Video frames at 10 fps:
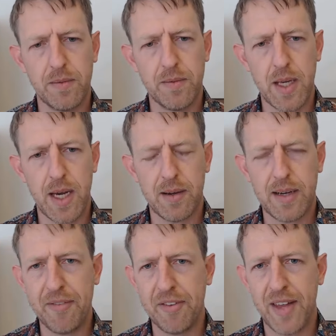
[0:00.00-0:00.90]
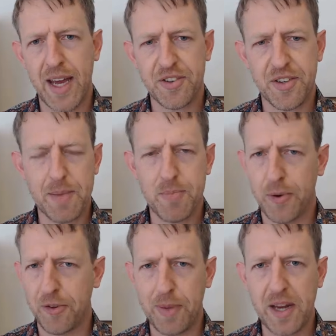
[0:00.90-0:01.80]
yeah, after that, he brought
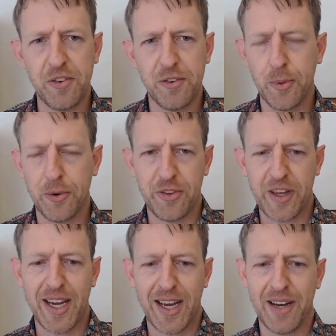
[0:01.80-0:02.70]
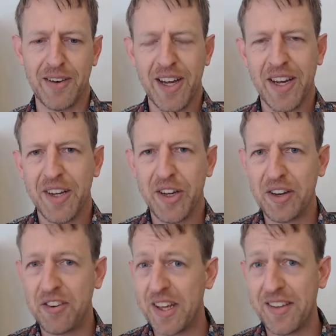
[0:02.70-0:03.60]
his pieces towards the king, and you can
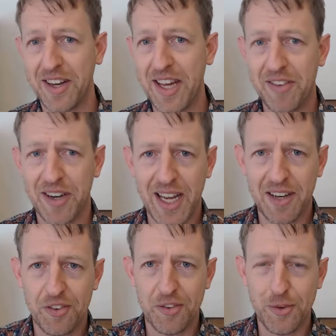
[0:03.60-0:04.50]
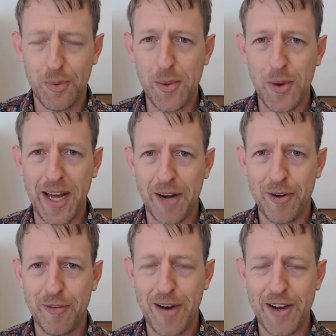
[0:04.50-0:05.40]
see that even against
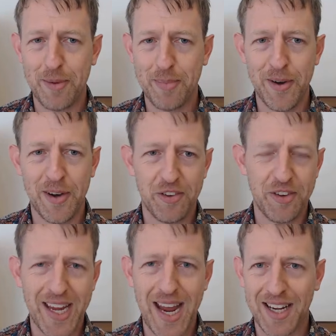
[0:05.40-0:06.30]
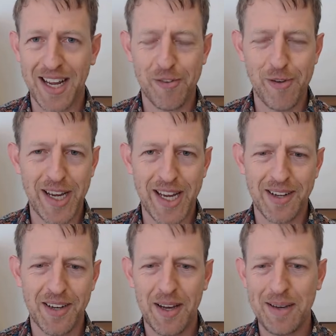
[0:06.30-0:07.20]
2100 rated opponents, it can get tricky,
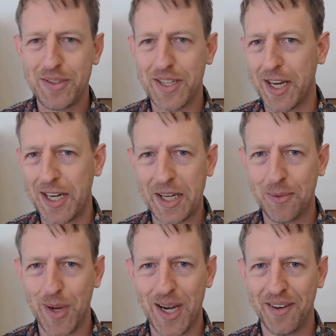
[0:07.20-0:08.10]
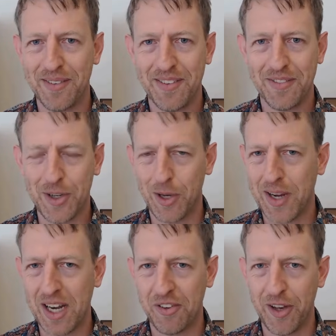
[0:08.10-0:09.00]
particularly when the clock
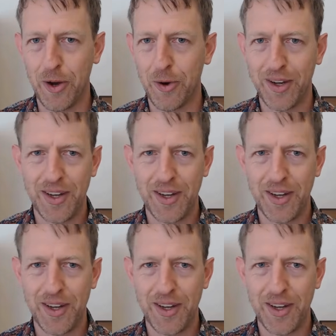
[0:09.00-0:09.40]
gets low.